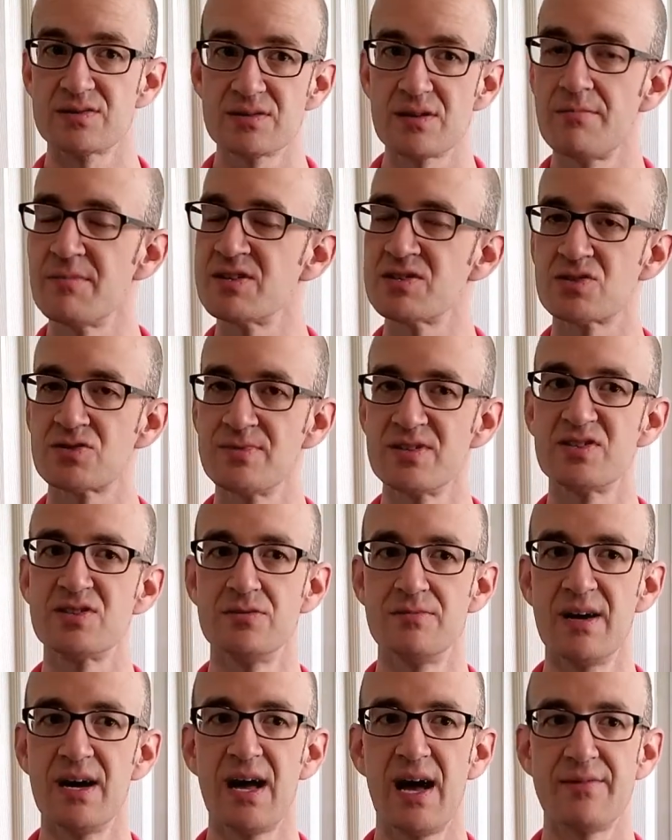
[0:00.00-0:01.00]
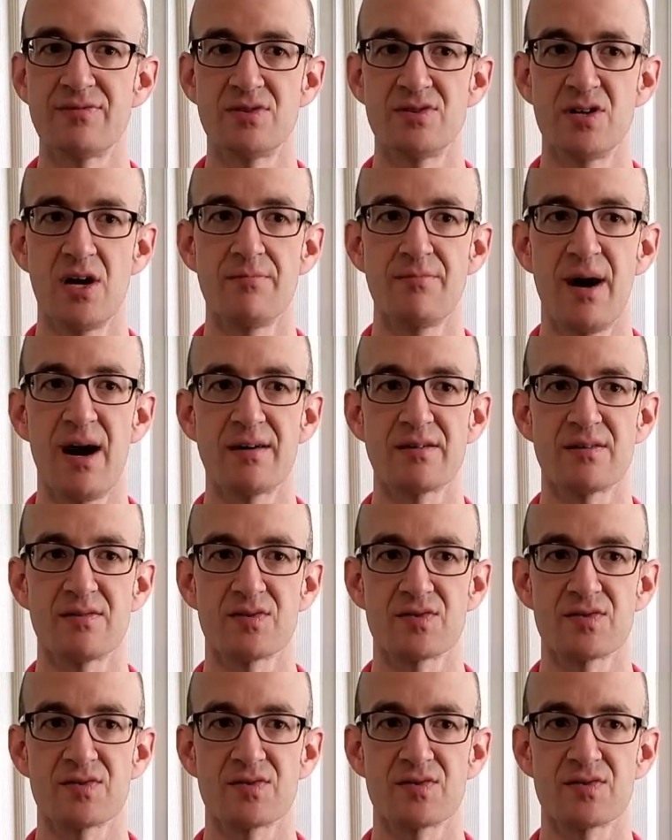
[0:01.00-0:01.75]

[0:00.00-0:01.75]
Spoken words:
Some instruments you may have to jump octaves.